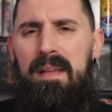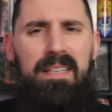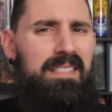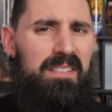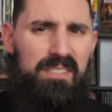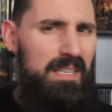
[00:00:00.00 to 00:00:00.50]

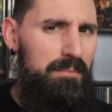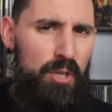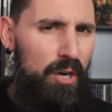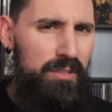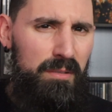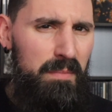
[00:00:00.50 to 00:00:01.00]
It didn't seem
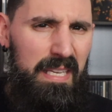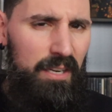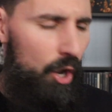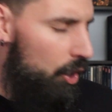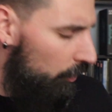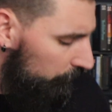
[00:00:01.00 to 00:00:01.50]
dark to me at
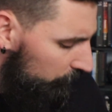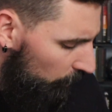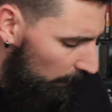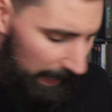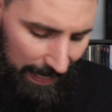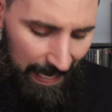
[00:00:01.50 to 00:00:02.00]
all.
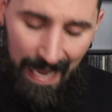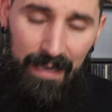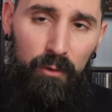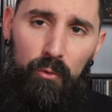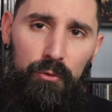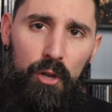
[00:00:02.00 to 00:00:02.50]
So I
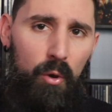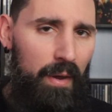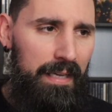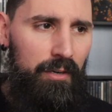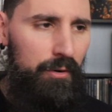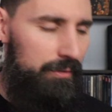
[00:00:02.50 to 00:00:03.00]
don't know.
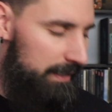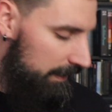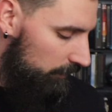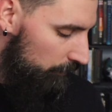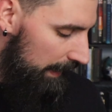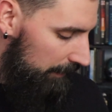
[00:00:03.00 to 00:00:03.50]
I had heard
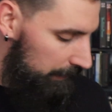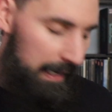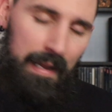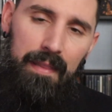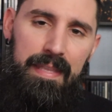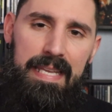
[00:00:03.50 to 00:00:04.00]
that around
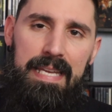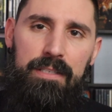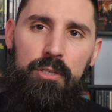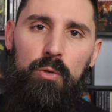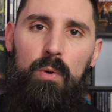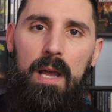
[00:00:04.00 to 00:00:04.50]
the
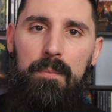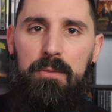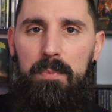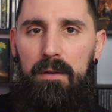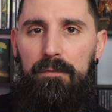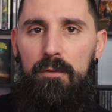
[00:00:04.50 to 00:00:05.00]

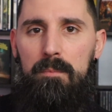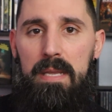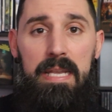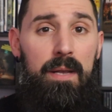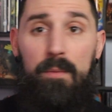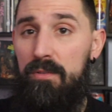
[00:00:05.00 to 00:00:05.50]
interwebs, but for
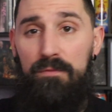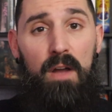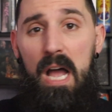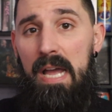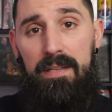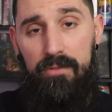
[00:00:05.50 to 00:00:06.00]
me it was
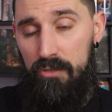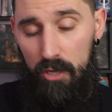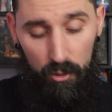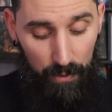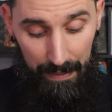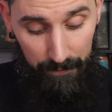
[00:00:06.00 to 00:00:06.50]
fine.
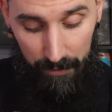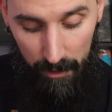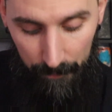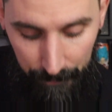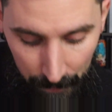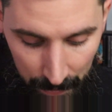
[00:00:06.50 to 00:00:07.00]
So I don't
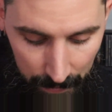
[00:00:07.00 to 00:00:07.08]
know.